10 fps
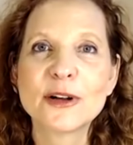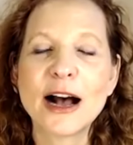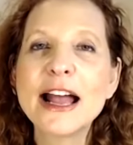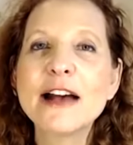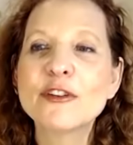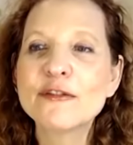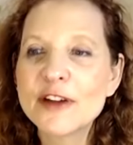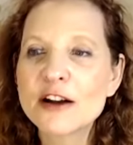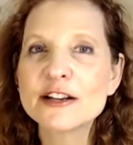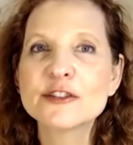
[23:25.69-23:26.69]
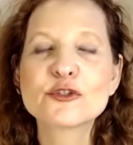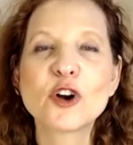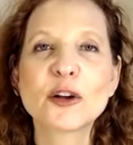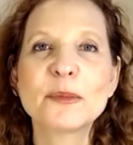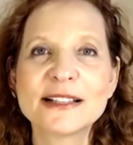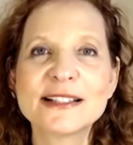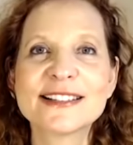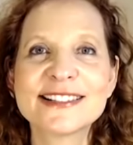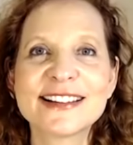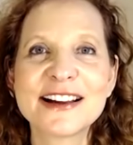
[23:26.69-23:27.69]
I have a very strong
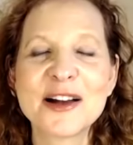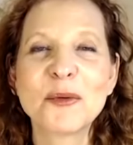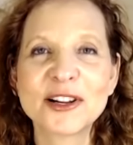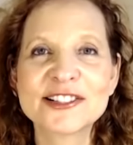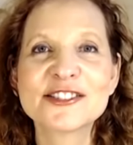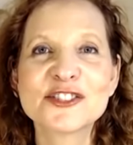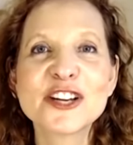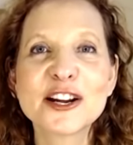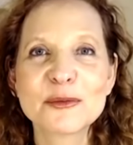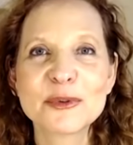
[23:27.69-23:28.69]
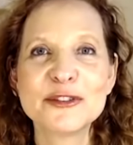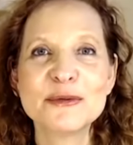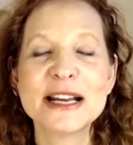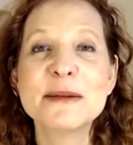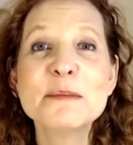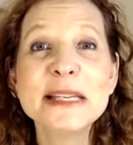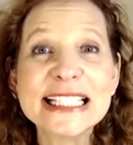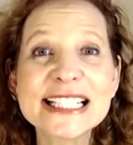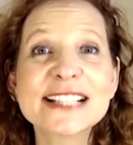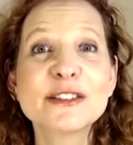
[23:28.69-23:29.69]
message that I want to share with you, and it
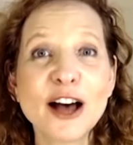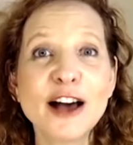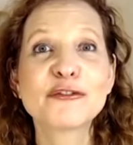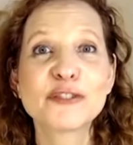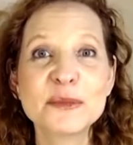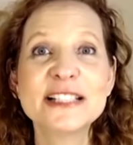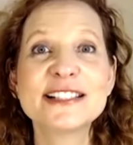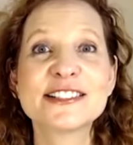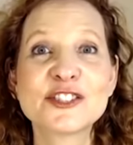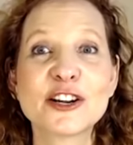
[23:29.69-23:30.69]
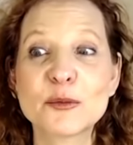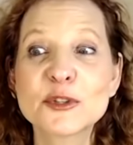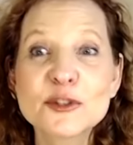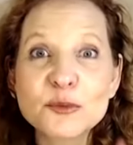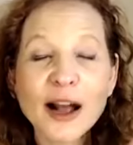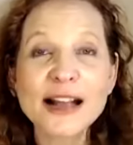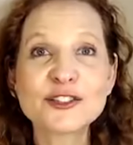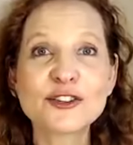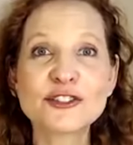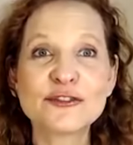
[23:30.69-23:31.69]
means a lot for me to share it, which is why I
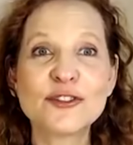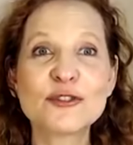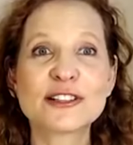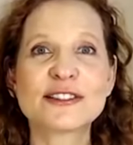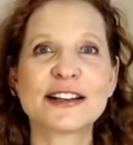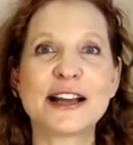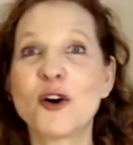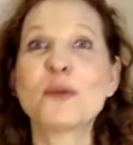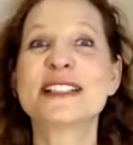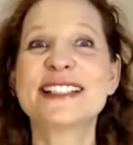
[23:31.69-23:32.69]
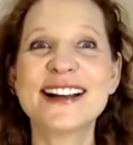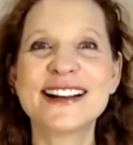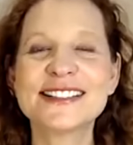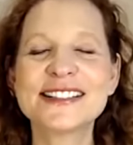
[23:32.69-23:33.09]
start to focus on, I hope it does,